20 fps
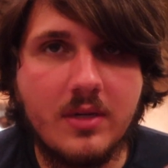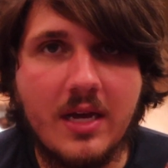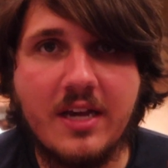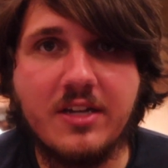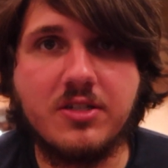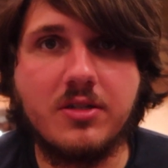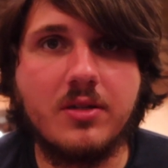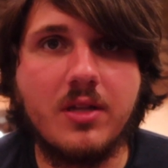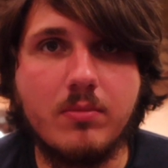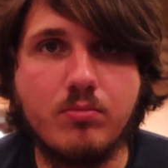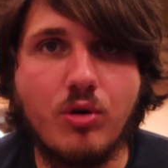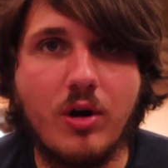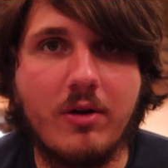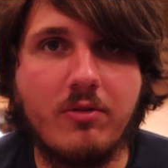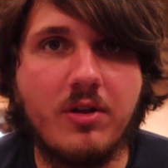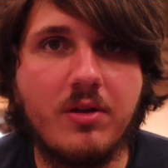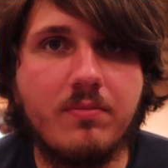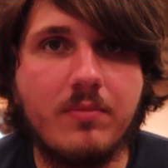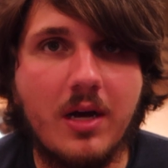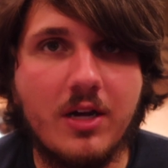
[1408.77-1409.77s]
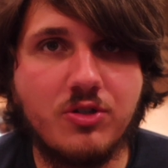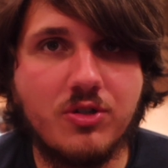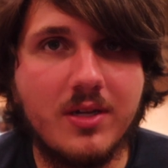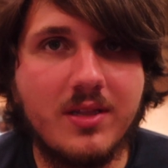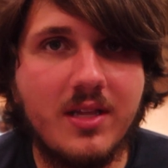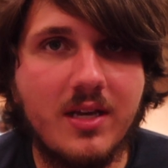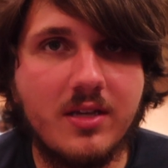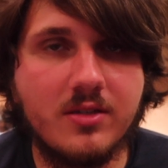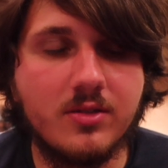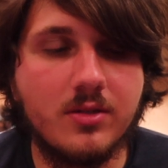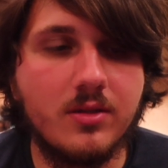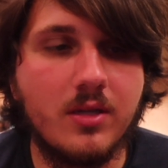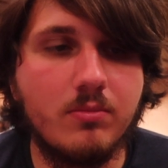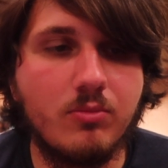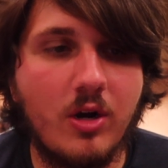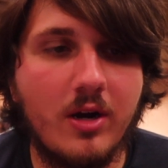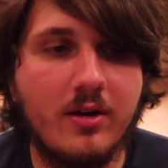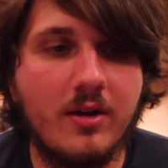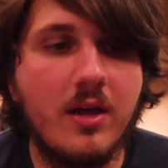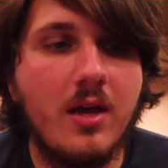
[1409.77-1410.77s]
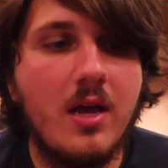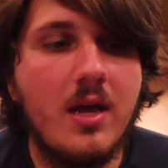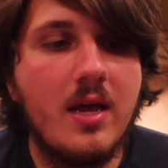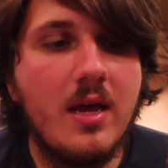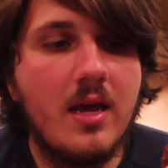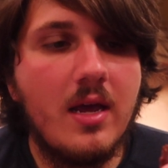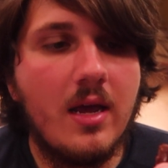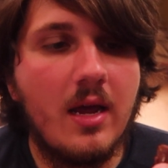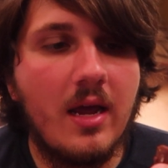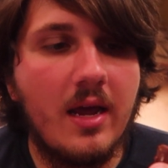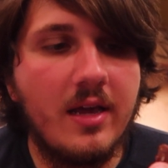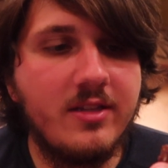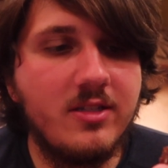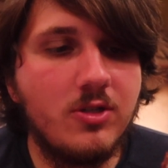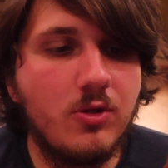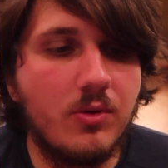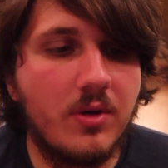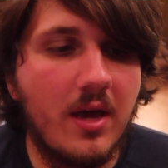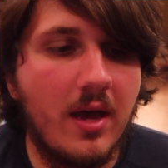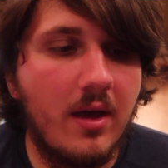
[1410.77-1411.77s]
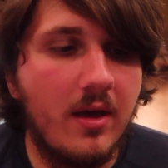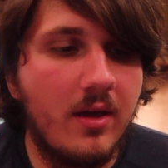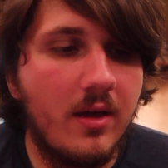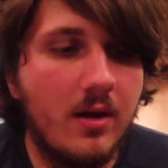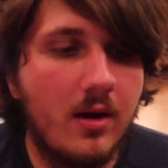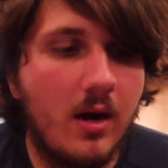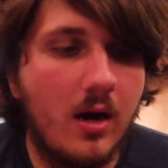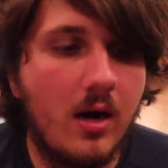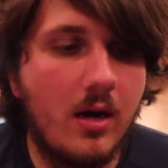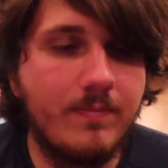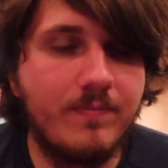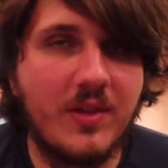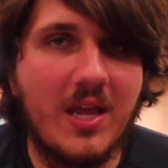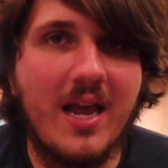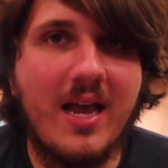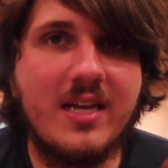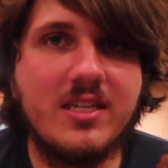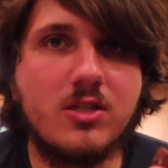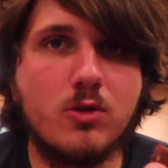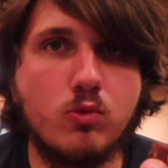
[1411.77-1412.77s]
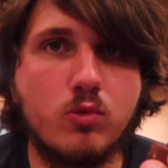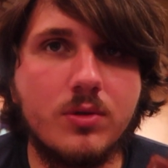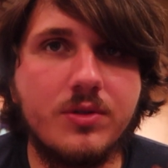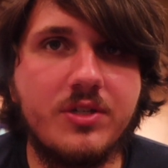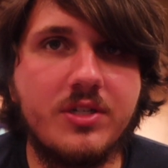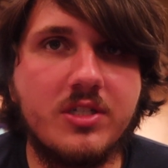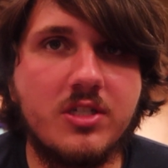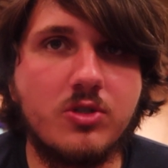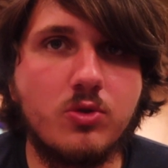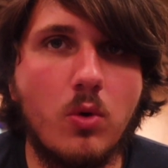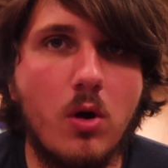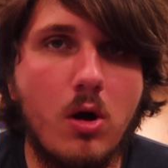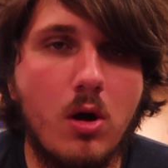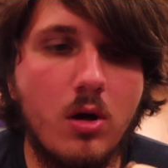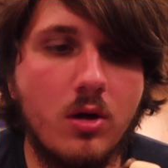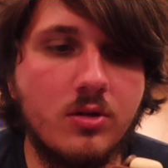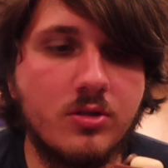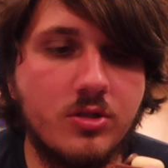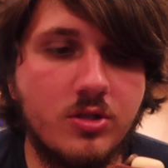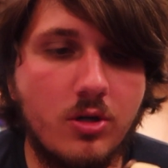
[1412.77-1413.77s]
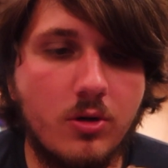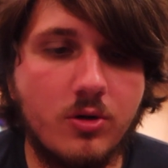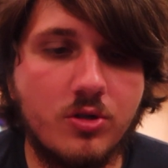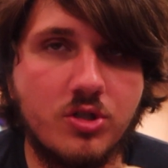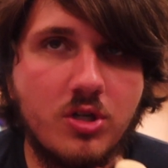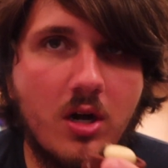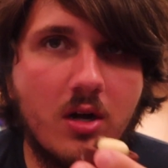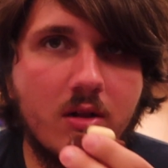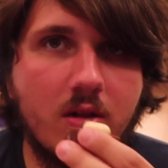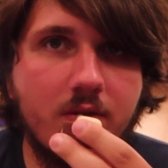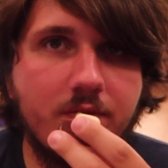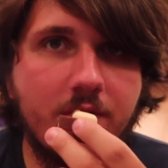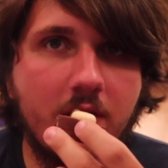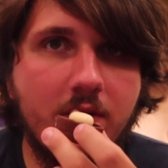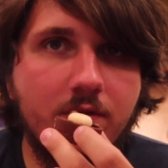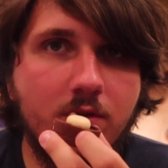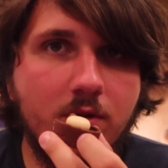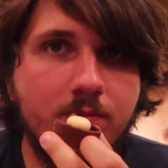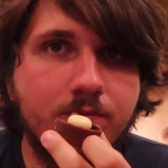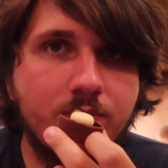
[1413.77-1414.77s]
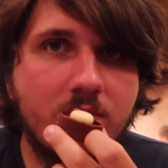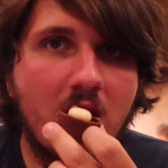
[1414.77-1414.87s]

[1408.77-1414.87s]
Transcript: Hazelnut brownie. I tried the hazelnut brownie. It's okay. It has a really strong dark chocolate flavor.